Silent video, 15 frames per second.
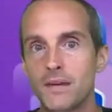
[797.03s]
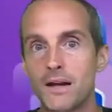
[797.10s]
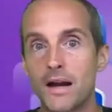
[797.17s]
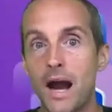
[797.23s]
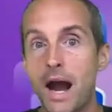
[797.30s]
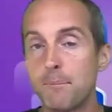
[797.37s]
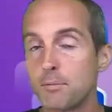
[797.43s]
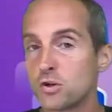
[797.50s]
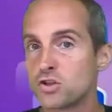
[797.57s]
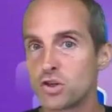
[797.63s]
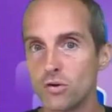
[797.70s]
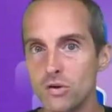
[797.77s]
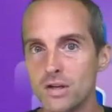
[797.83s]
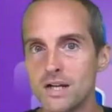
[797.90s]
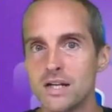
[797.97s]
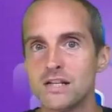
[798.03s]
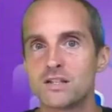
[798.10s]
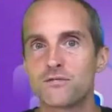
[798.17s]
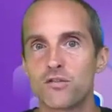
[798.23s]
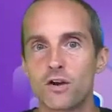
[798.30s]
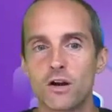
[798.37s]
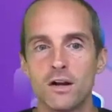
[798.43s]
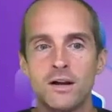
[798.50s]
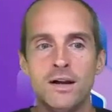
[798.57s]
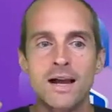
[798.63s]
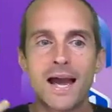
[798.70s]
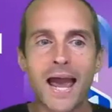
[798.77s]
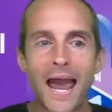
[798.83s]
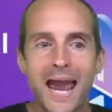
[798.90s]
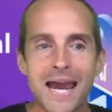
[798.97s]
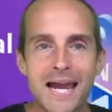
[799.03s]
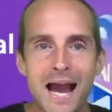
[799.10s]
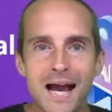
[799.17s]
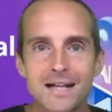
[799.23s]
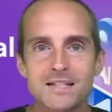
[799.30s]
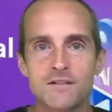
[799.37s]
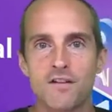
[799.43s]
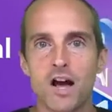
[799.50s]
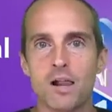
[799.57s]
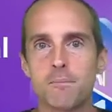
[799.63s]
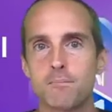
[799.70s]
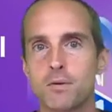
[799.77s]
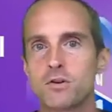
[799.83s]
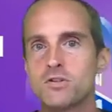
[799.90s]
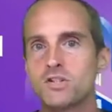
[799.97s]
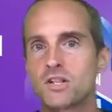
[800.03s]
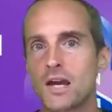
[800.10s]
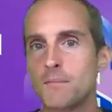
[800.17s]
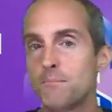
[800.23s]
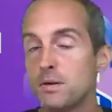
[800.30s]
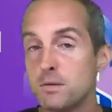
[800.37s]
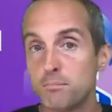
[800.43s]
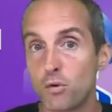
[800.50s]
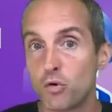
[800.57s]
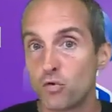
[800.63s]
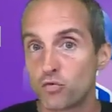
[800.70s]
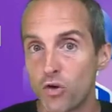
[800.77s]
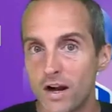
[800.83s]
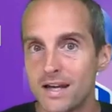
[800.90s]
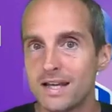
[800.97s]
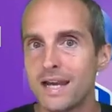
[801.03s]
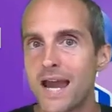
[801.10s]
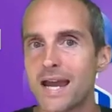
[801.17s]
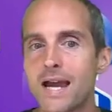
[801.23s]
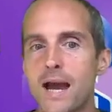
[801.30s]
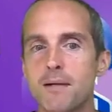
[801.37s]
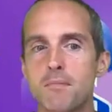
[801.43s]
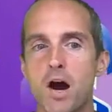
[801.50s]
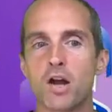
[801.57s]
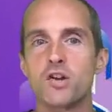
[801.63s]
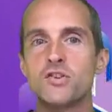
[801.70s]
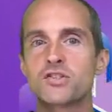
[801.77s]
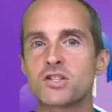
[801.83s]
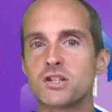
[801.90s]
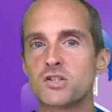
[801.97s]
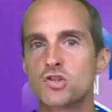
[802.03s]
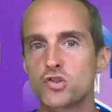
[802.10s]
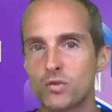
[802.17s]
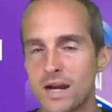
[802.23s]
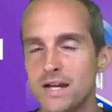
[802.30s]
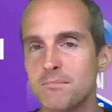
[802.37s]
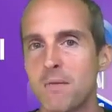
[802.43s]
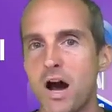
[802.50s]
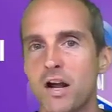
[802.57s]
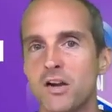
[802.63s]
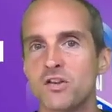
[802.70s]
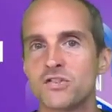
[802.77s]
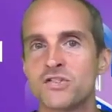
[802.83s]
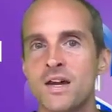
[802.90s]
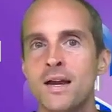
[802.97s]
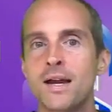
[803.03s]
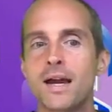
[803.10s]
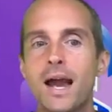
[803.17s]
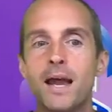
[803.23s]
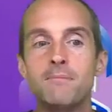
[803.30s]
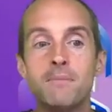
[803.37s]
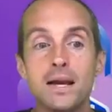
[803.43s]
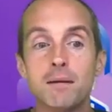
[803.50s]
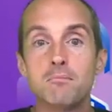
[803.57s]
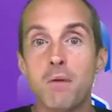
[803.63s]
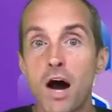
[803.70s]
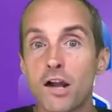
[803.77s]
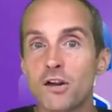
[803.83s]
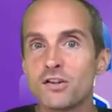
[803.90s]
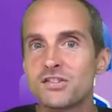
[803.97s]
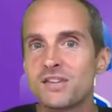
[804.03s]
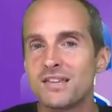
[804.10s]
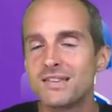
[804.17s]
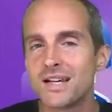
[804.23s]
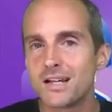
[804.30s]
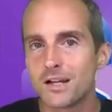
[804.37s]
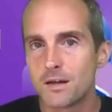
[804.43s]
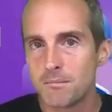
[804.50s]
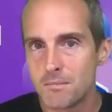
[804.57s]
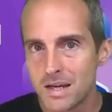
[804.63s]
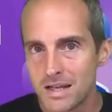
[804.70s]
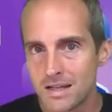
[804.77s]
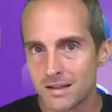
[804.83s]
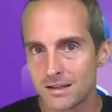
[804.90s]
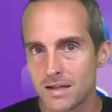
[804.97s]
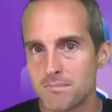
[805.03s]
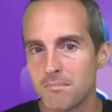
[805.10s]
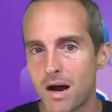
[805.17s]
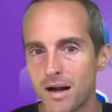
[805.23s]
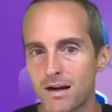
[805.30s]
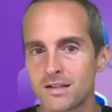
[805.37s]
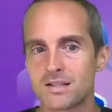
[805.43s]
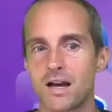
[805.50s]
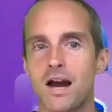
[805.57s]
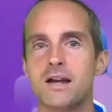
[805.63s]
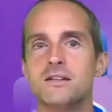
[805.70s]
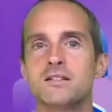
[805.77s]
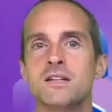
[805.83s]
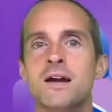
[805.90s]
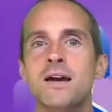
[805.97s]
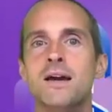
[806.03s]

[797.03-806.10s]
opportunities for AI developers and people running AI models to train models and make models that they can immediately monetize.